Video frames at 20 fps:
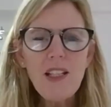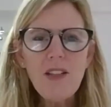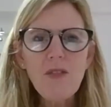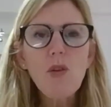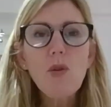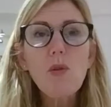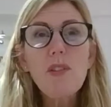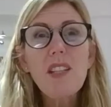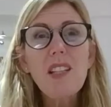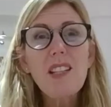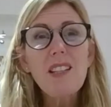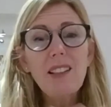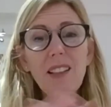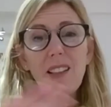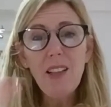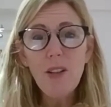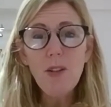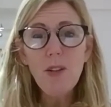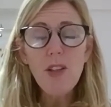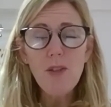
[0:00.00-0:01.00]
Of course, there's
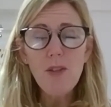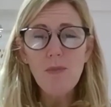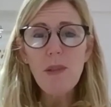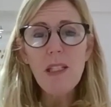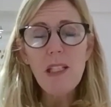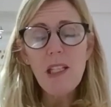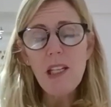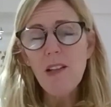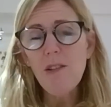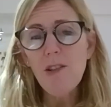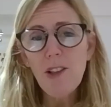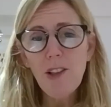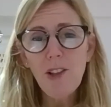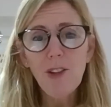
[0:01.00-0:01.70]
loads of material